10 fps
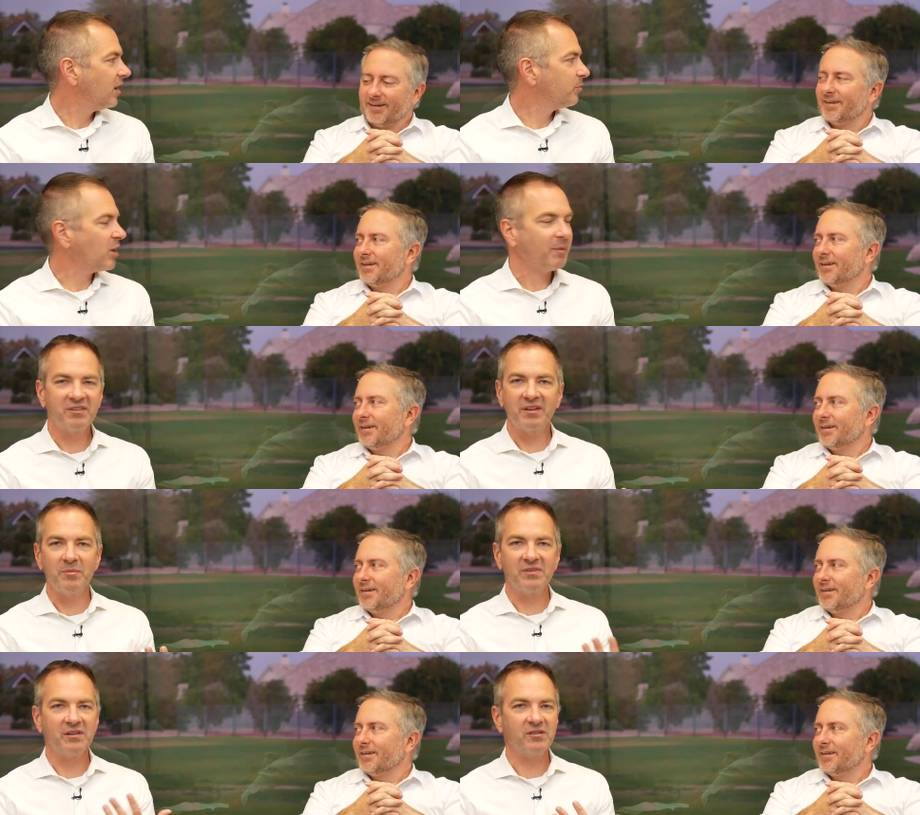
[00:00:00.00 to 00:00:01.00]
Speaker 1: a promise
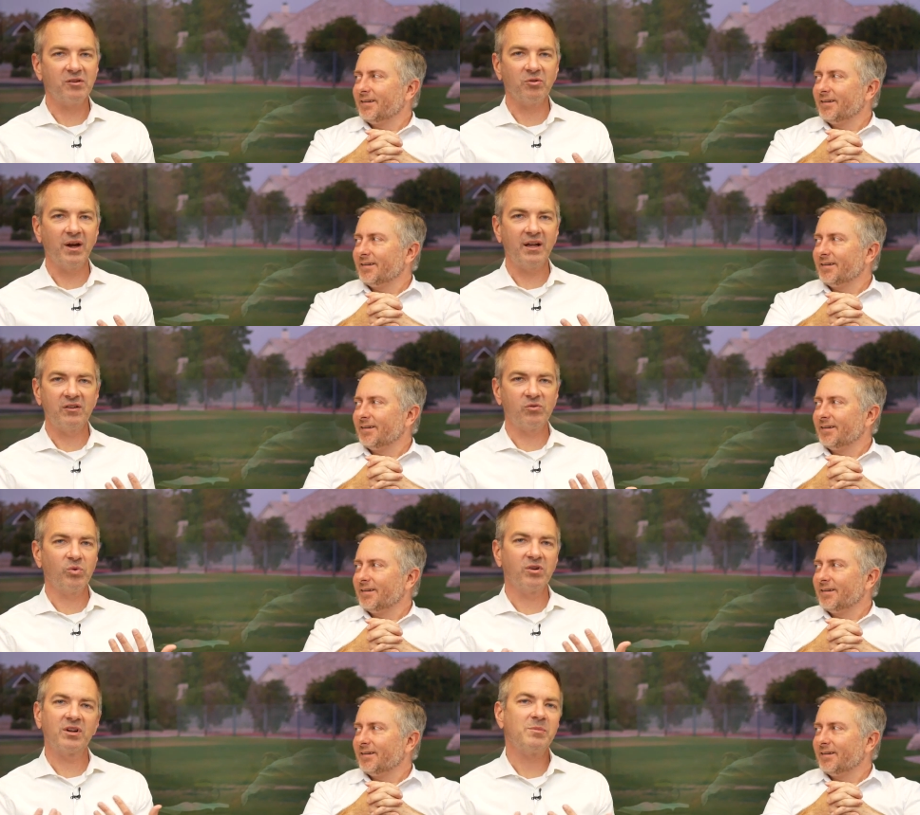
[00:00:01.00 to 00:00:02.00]
comes into you, right? His
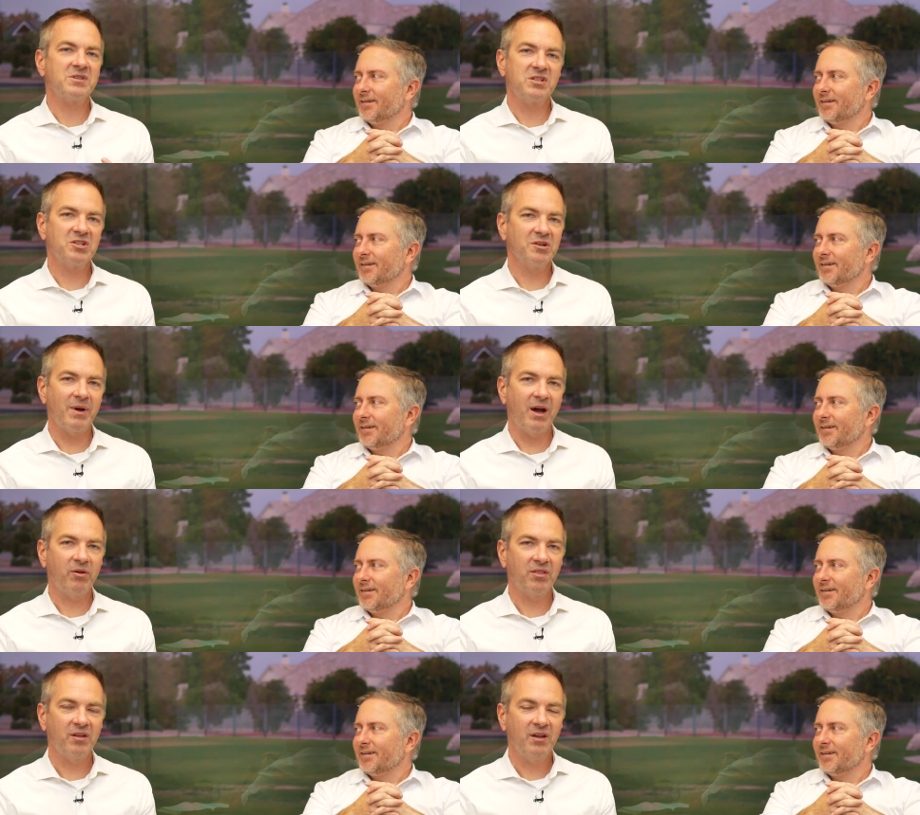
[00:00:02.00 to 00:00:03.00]
word comes into your
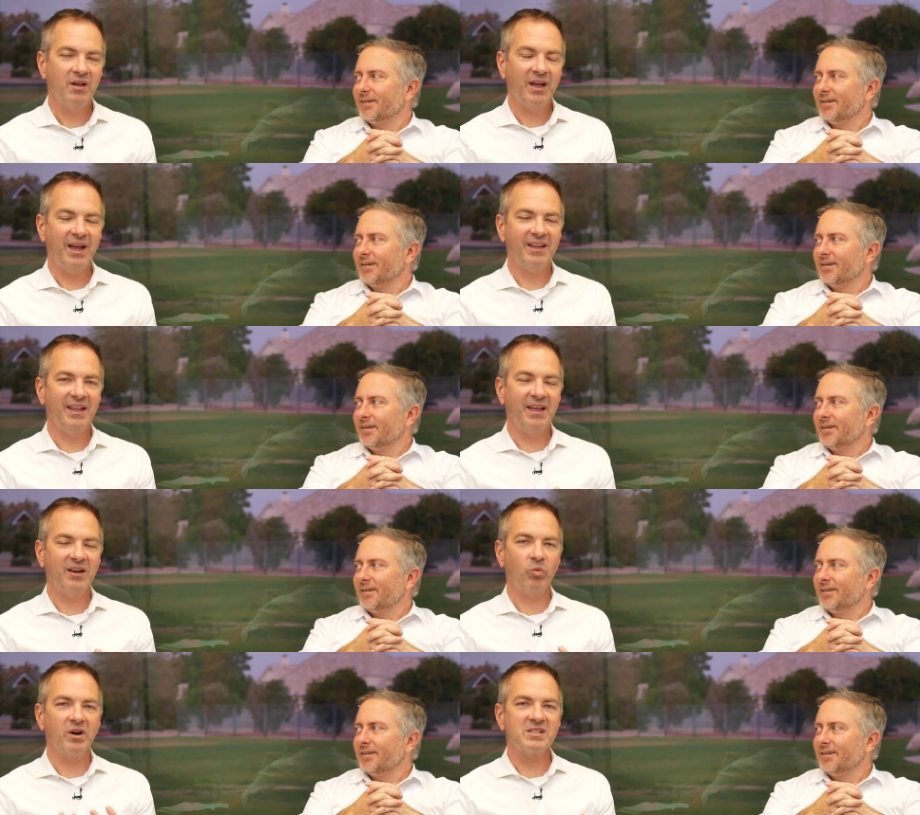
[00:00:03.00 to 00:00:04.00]
mouth. And
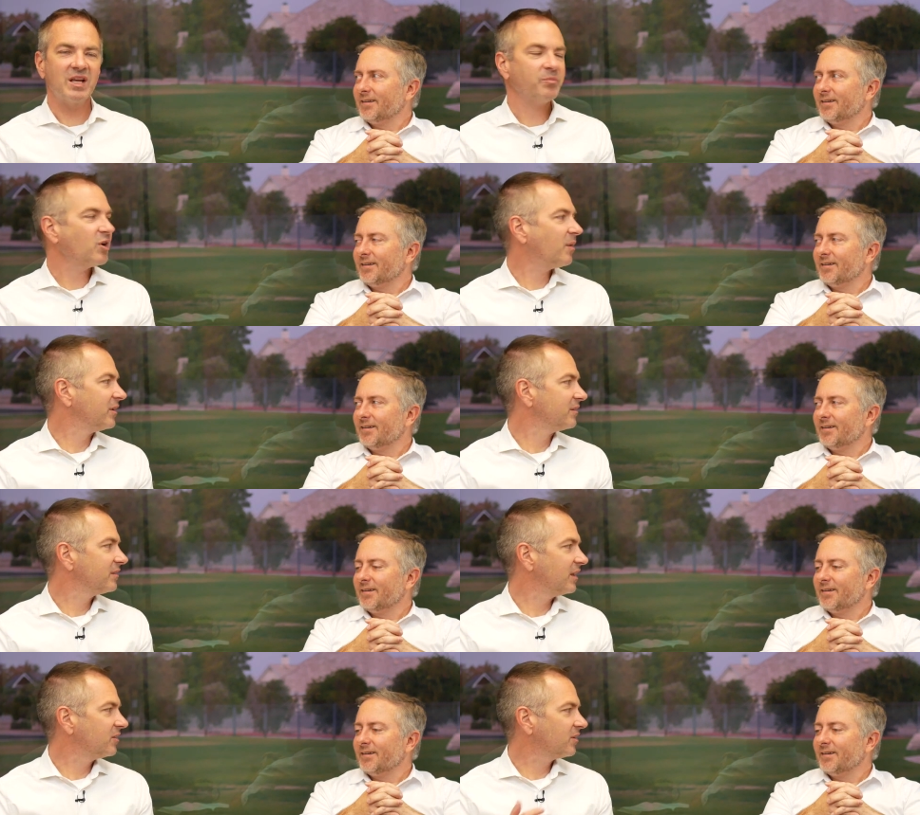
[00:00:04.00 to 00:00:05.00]
then what is that promise?
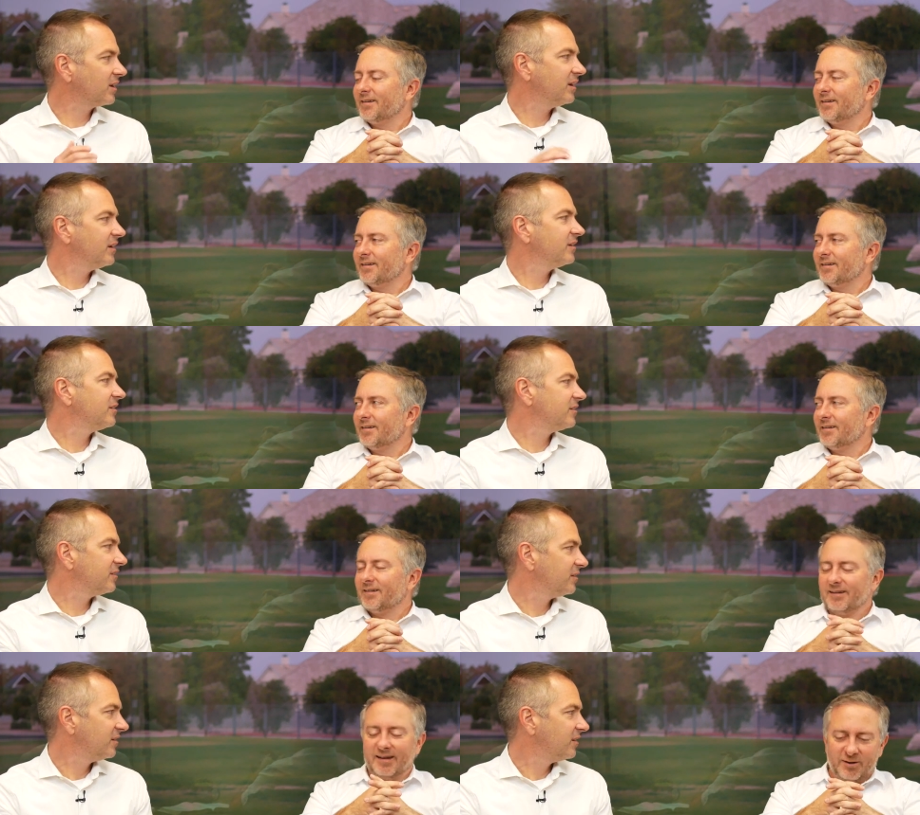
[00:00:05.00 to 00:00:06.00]
That your
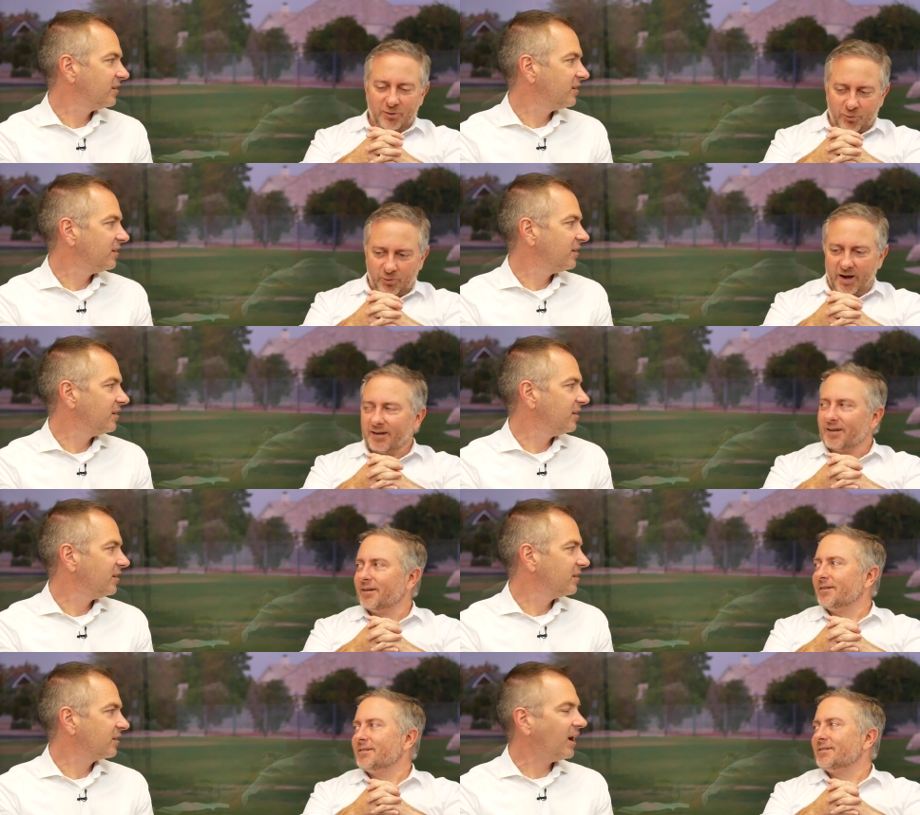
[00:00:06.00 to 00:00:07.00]
kids
Speaker 2: and your
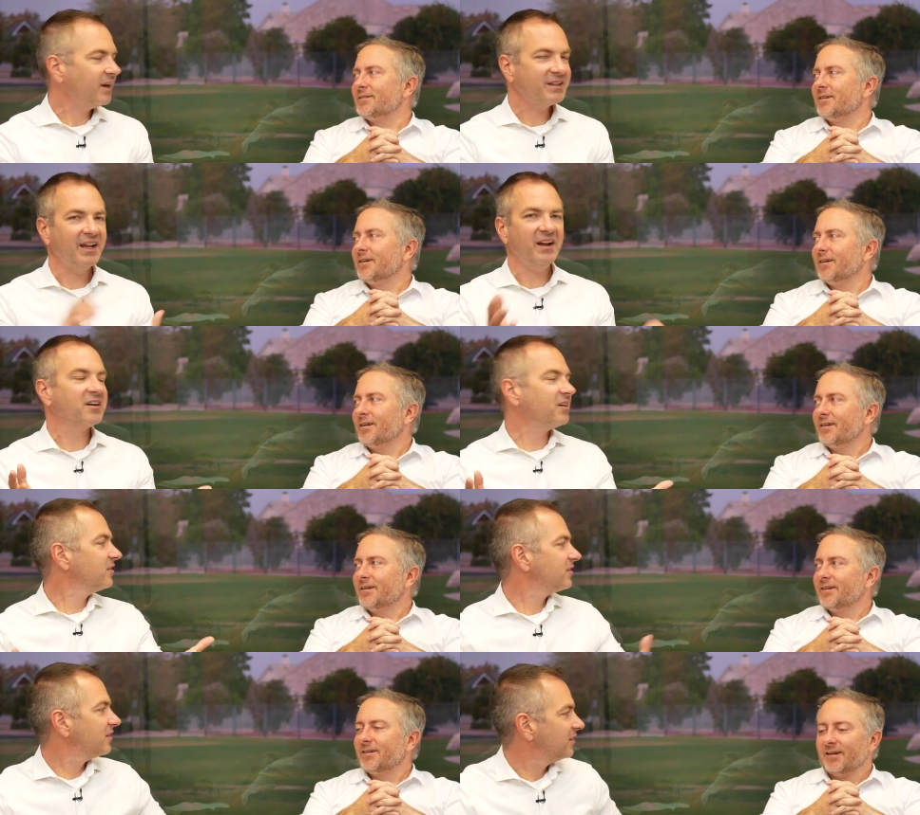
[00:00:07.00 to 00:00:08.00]
grandkids. God
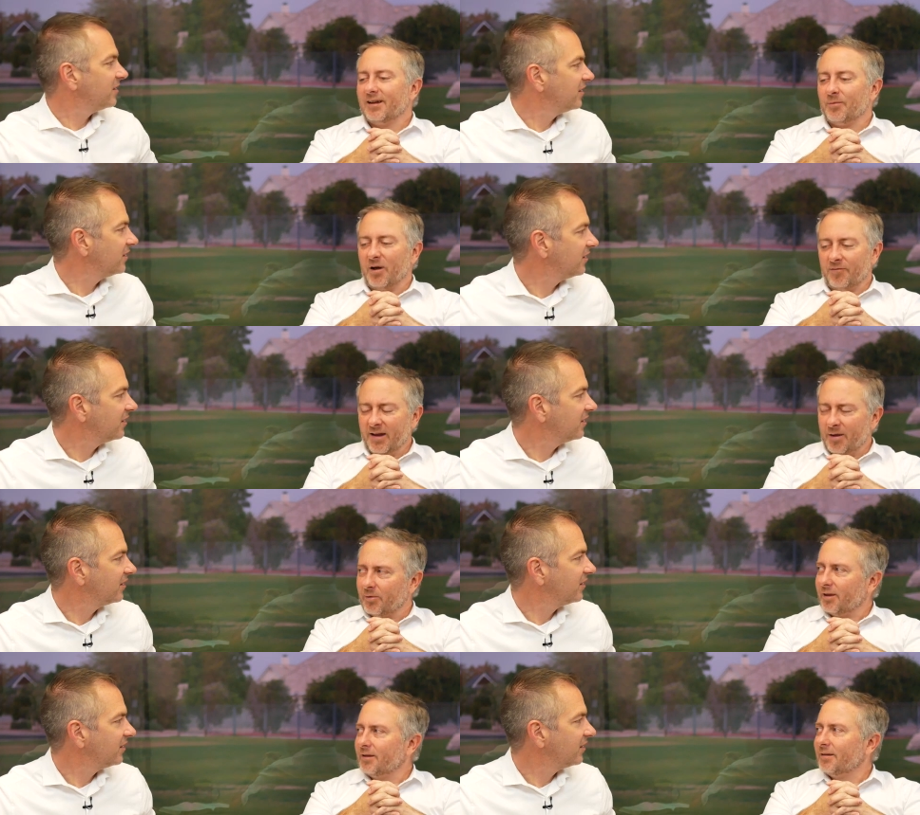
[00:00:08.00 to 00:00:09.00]
cares about
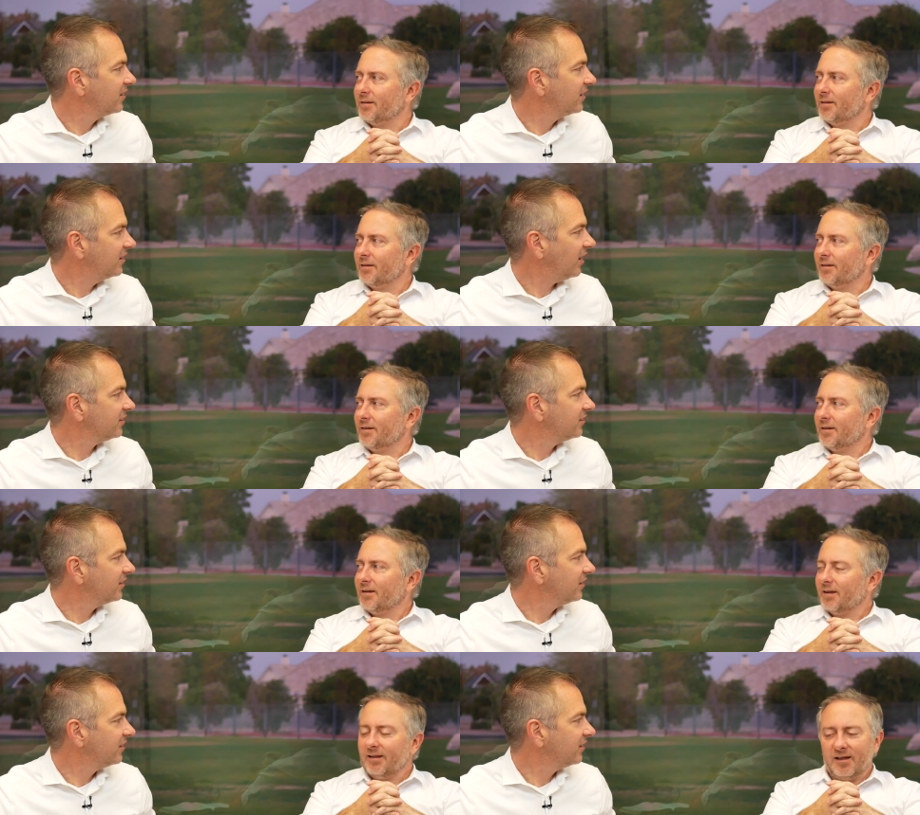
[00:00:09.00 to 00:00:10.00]
family. He does.
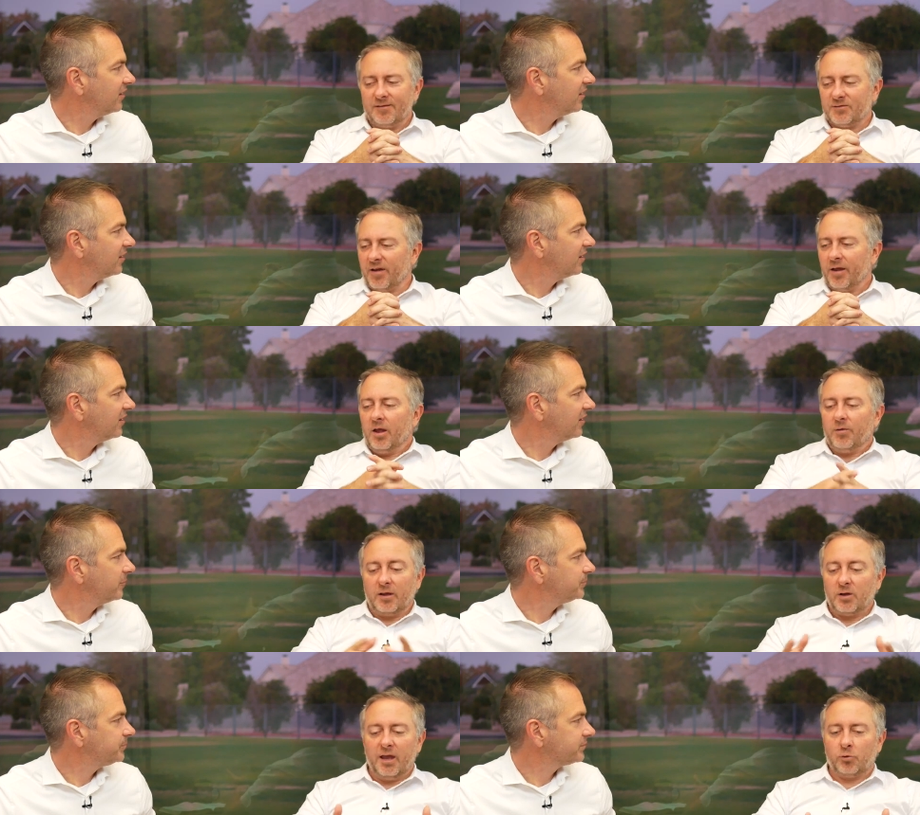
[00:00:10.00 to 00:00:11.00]
He loves family.
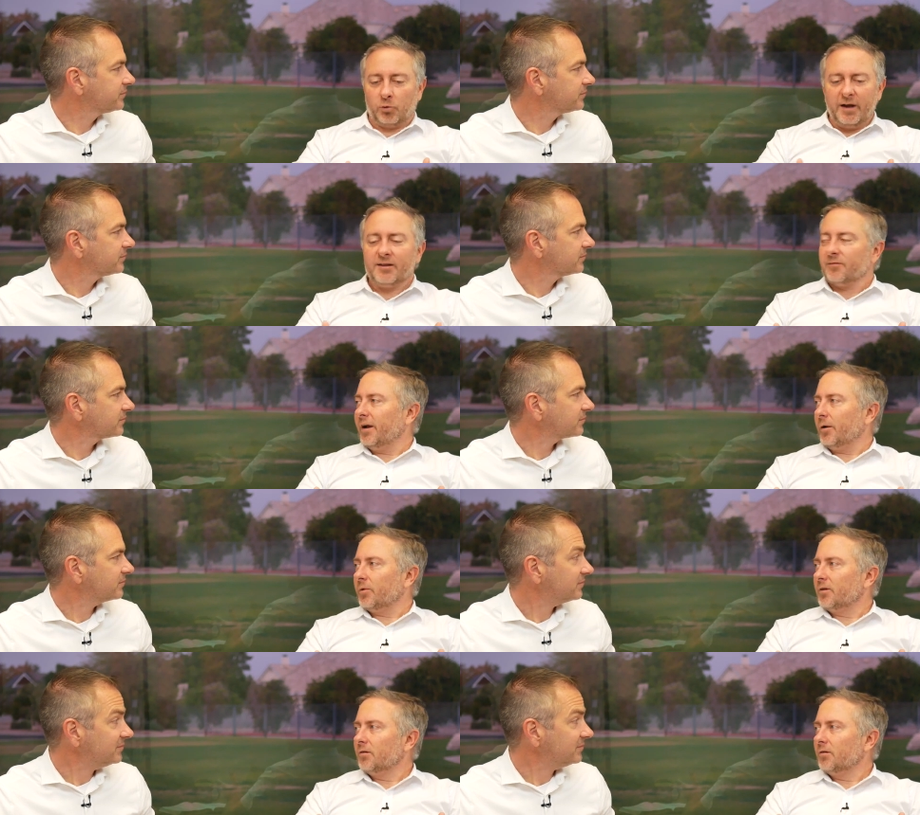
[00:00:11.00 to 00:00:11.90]
He created the family.